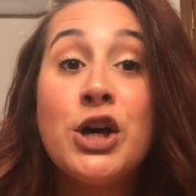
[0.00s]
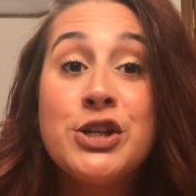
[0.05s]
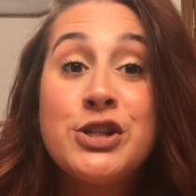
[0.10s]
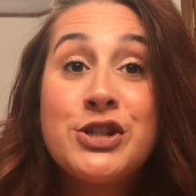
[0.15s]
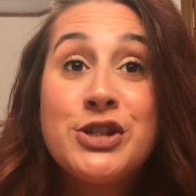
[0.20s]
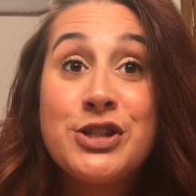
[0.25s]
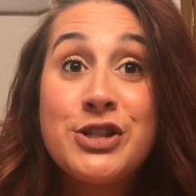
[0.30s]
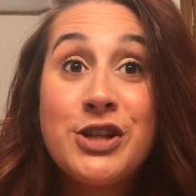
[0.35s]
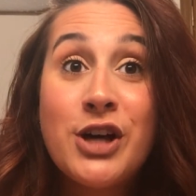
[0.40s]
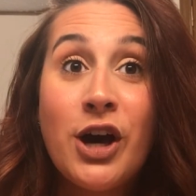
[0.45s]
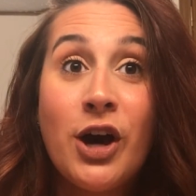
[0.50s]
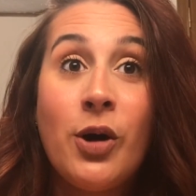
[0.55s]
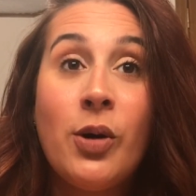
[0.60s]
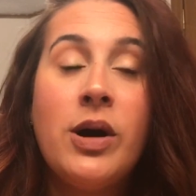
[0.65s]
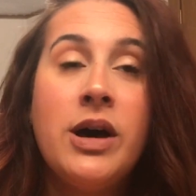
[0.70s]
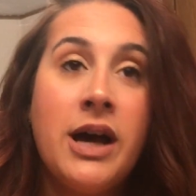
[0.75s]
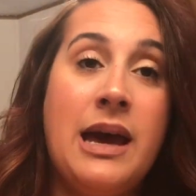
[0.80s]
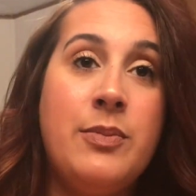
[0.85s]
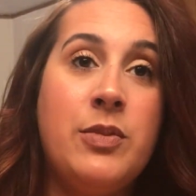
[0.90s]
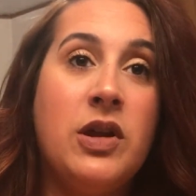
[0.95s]

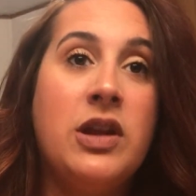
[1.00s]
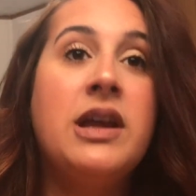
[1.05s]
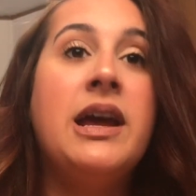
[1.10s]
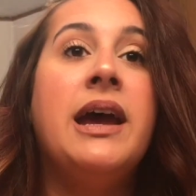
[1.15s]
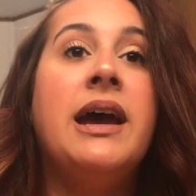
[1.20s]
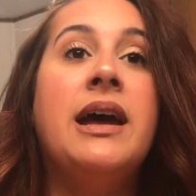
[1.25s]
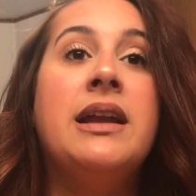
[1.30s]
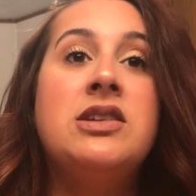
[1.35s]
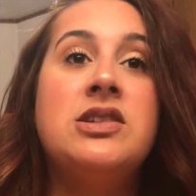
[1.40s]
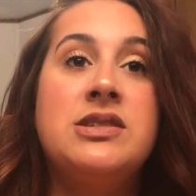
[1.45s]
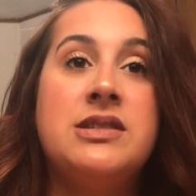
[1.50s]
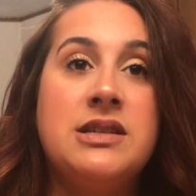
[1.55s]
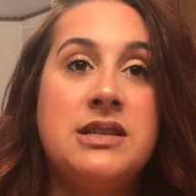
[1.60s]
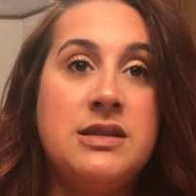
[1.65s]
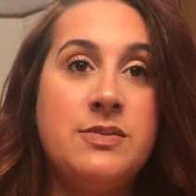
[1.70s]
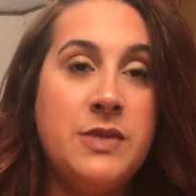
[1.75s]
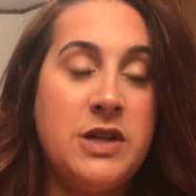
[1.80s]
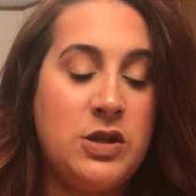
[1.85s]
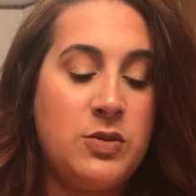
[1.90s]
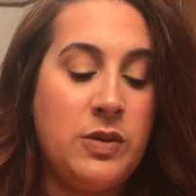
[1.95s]
So I'm going to add just a
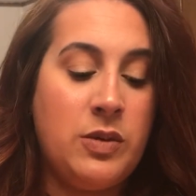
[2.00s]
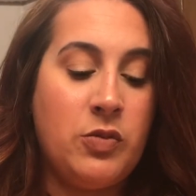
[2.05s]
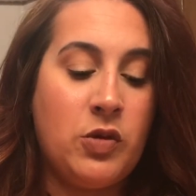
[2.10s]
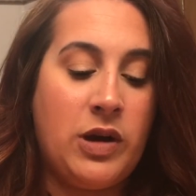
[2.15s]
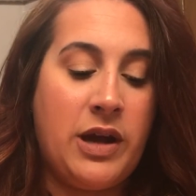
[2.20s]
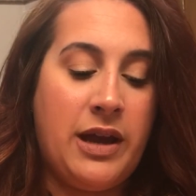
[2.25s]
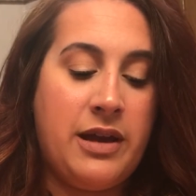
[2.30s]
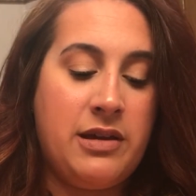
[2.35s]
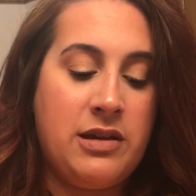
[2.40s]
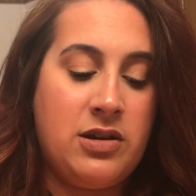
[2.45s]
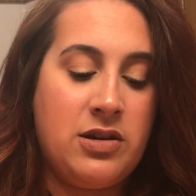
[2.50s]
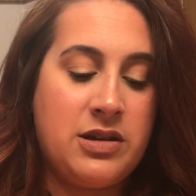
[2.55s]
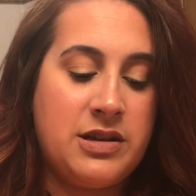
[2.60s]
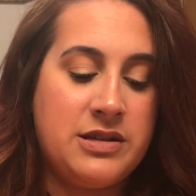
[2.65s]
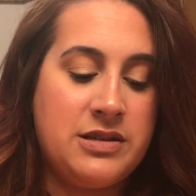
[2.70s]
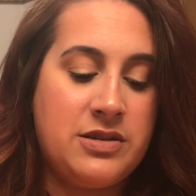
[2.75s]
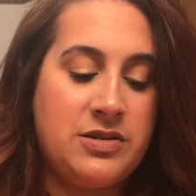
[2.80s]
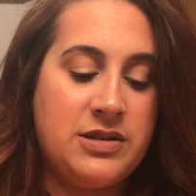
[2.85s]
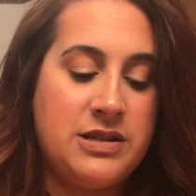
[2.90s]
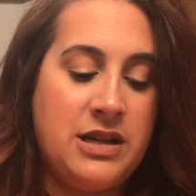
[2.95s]
smidge bit more highlighter
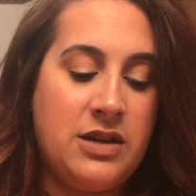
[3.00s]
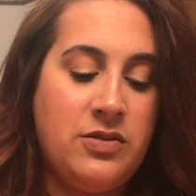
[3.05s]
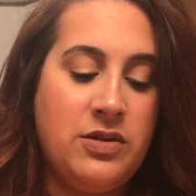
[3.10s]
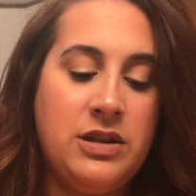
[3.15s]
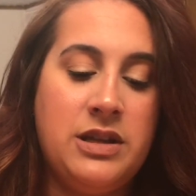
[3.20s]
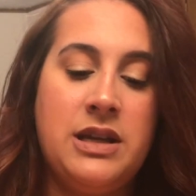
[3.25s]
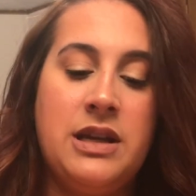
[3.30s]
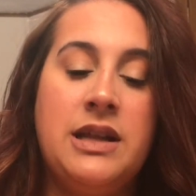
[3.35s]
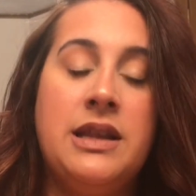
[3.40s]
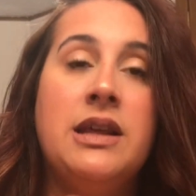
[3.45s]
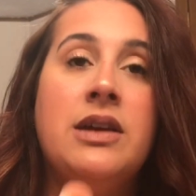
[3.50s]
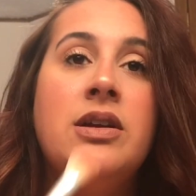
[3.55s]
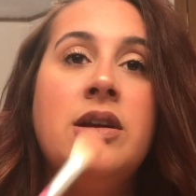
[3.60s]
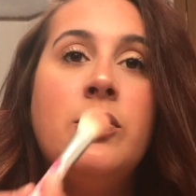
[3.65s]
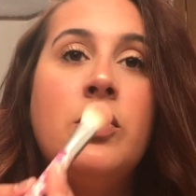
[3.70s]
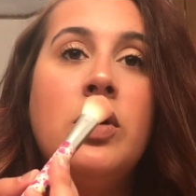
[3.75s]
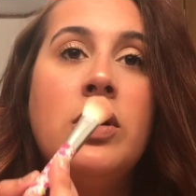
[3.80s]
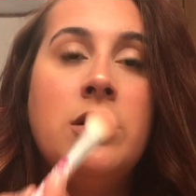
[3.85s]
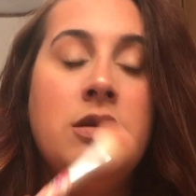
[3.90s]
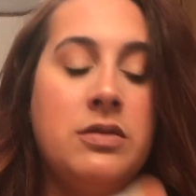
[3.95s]
because there's not really any there
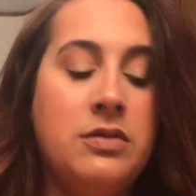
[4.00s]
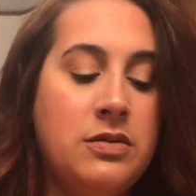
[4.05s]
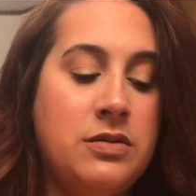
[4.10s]
anymore.